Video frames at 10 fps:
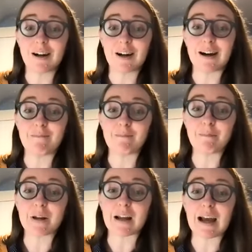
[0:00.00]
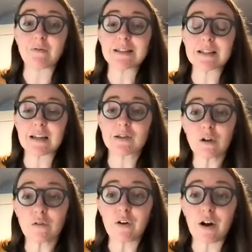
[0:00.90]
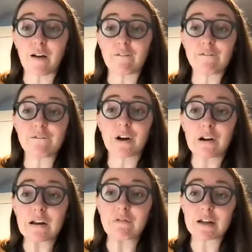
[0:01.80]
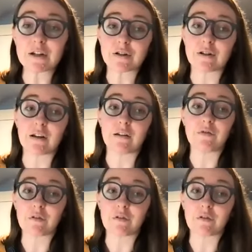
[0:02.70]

Um, but I would say so far, very reassuring.